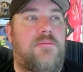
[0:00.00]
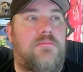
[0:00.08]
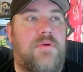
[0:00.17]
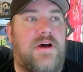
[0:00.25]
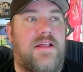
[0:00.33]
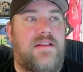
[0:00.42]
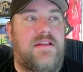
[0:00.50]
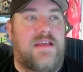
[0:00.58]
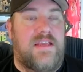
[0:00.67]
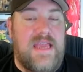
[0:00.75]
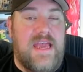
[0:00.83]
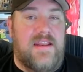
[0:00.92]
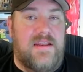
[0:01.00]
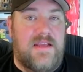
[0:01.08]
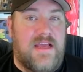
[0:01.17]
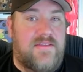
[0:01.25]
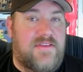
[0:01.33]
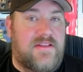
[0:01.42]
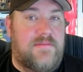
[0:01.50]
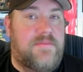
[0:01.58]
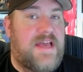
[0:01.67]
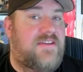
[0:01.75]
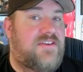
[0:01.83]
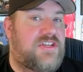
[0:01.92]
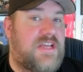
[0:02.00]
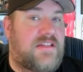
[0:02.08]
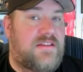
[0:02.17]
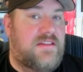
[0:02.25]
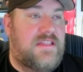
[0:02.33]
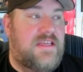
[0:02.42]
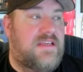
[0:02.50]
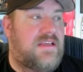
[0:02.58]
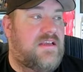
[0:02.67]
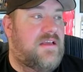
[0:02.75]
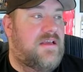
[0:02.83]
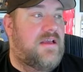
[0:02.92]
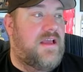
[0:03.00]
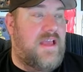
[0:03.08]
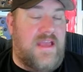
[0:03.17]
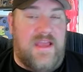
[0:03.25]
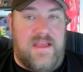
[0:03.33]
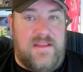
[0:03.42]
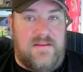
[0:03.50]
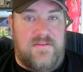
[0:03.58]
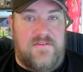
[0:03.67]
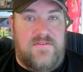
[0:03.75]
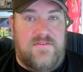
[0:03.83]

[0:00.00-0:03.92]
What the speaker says: But again, the guy's got the badge, got the thing, and